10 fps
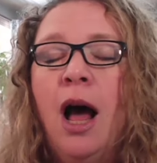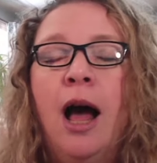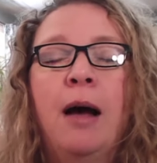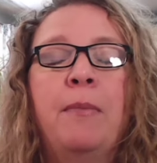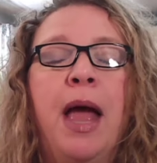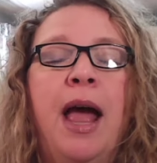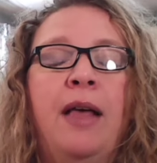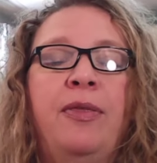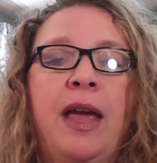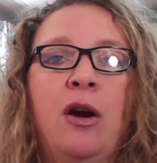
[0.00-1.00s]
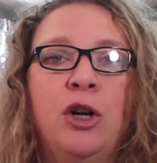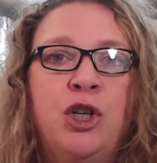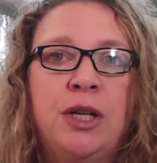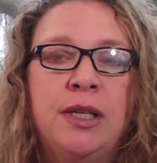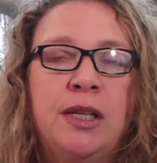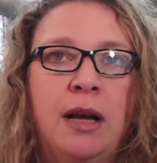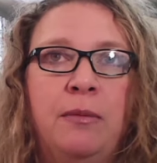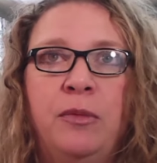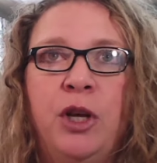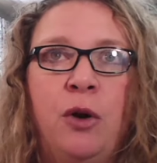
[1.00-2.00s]
Um, and they are just,
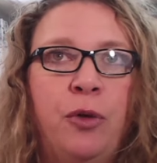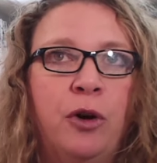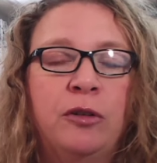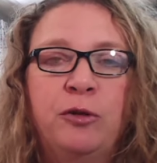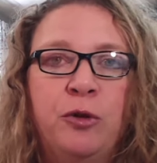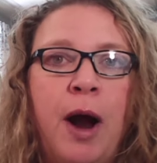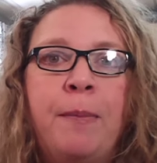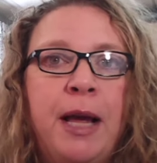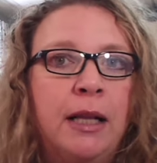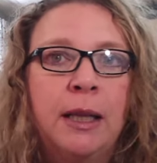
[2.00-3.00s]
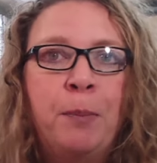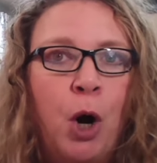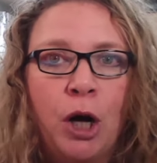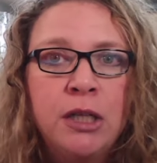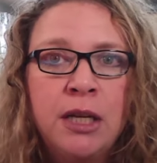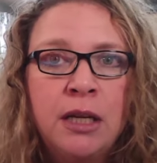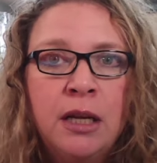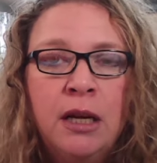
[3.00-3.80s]
you know, they're grabbing clip art